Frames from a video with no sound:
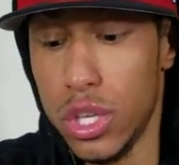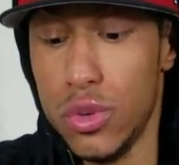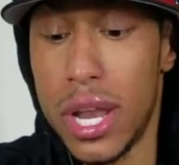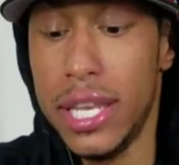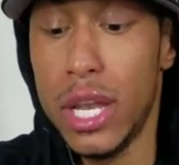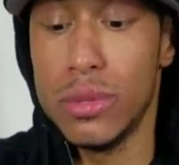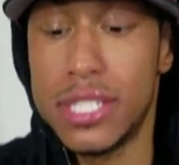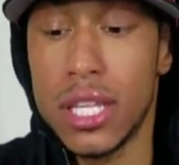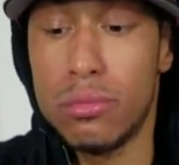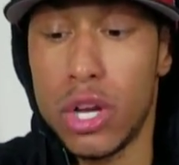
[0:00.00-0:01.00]
You know, they don't
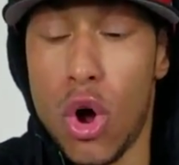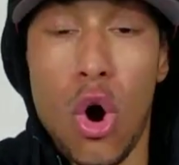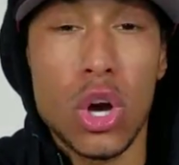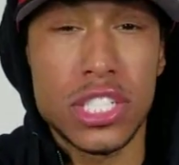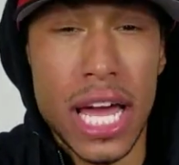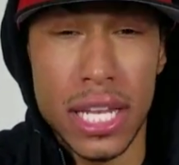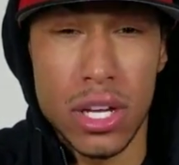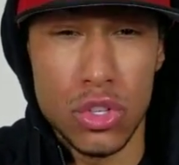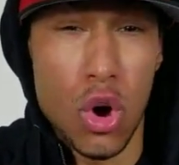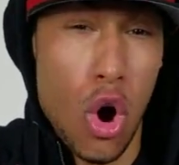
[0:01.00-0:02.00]
celebrate our Chinese,
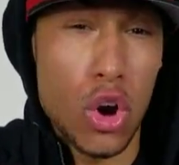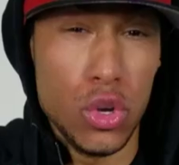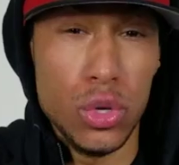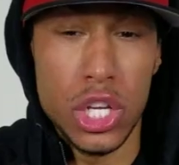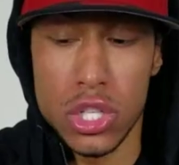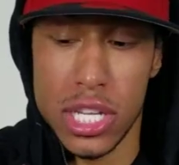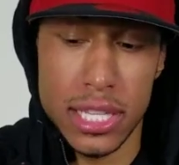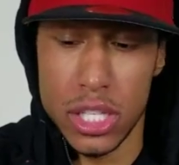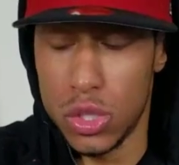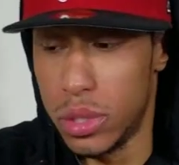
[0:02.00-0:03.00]
our New Year's like
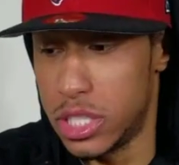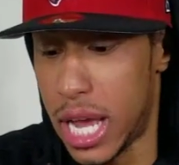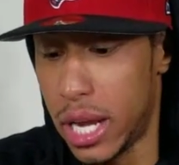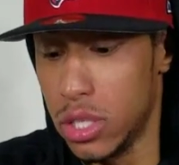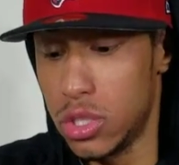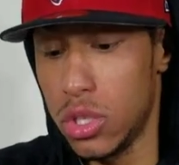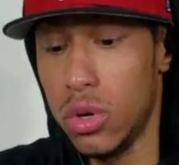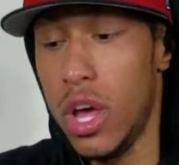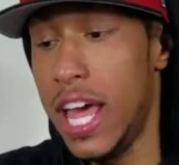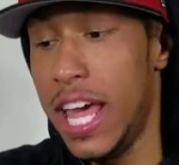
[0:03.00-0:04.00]
they do in China.
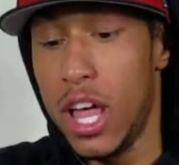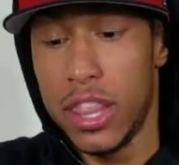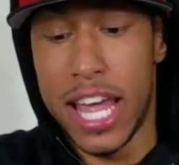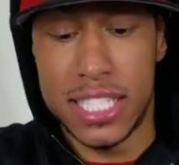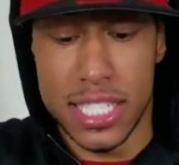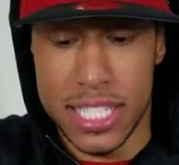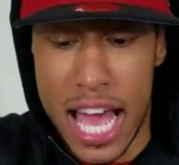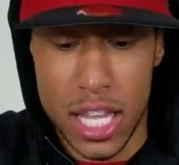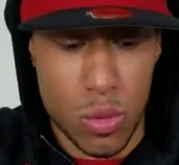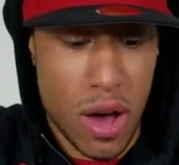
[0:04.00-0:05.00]
So that's
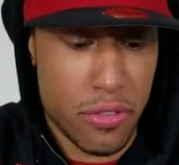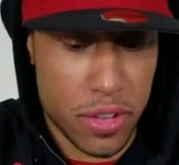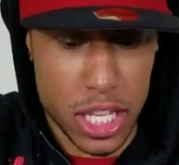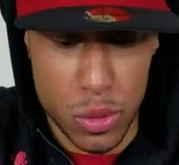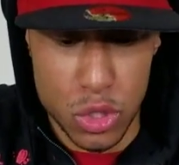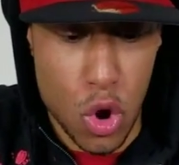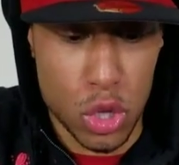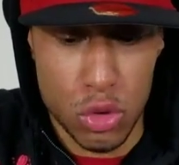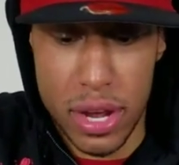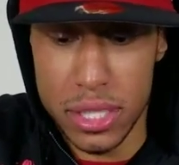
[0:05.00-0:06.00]
exactly why I feel like it was
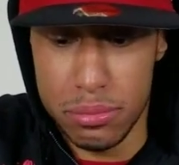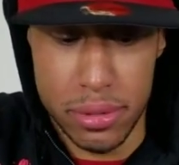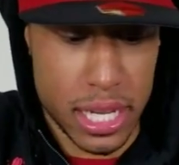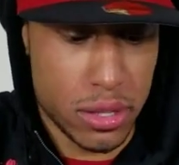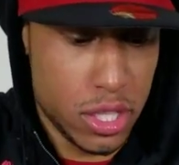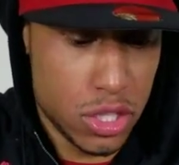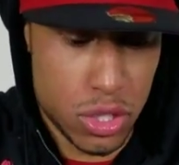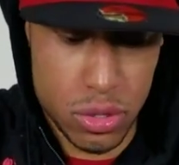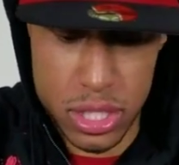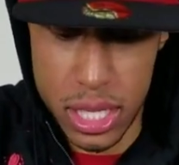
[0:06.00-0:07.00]
only right to bring out these
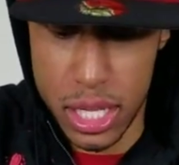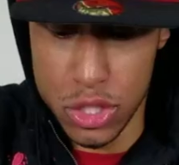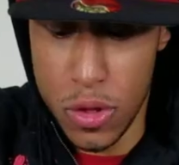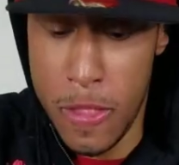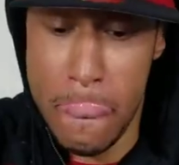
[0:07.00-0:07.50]
13s.